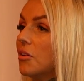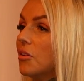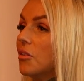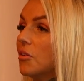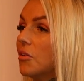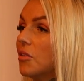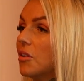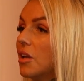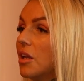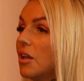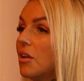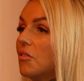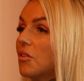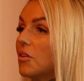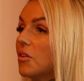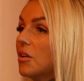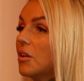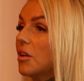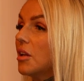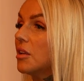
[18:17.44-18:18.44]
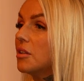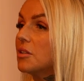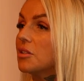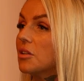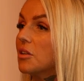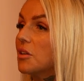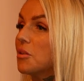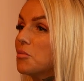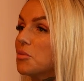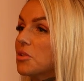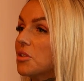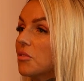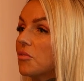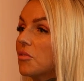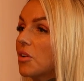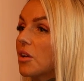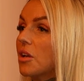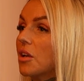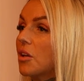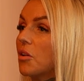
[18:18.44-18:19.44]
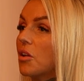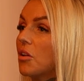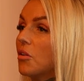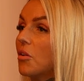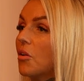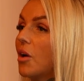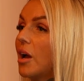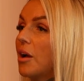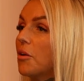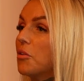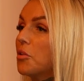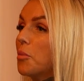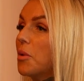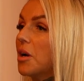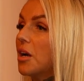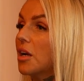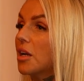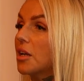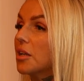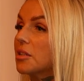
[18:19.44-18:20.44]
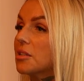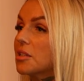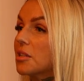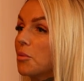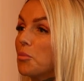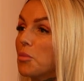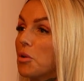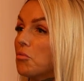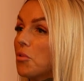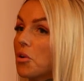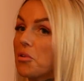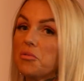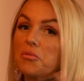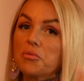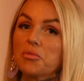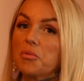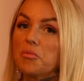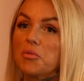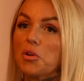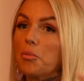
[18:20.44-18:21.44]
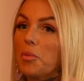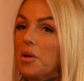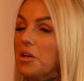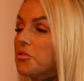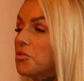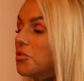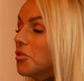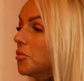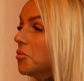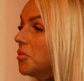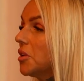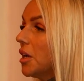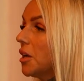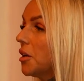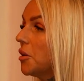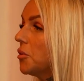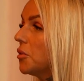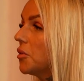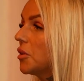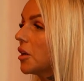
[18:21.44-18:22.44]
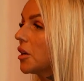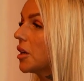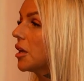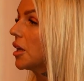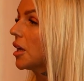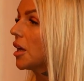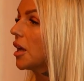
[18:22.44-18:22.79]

even in terms of how the markets can be run from your bedroom now,